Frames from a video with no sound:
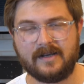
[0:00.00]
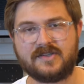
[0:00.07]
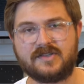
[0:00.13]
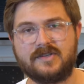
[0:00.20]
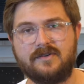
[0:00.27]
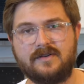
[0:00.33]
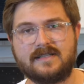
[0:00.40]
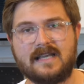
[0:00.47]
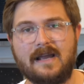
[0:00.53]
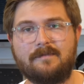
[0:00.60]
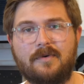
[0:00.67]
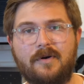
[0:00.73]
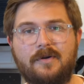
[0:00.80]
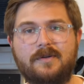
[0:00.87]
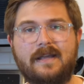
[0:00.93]
As soon as I
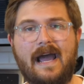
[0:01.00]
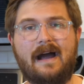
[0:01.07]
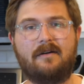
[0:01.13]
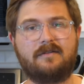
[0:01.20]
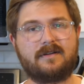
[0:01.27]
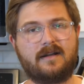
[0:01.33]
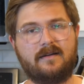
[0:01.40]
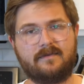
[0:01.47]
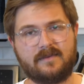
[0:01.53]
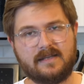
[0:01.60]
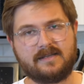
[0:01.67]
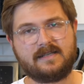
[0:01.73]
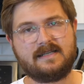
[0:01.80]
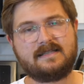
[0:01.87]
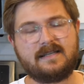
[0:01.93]
pulled out of the
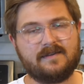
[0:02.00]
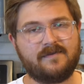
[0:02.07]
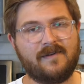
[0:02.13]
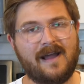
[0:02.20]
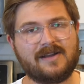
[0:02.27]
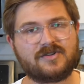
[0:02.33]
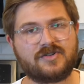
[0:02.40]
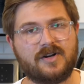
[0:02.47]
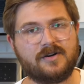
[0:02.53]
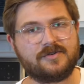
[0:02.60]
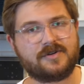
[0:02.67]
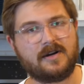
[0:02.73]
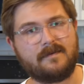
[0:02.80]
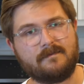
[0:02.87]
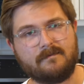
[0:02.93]
DC fast charger,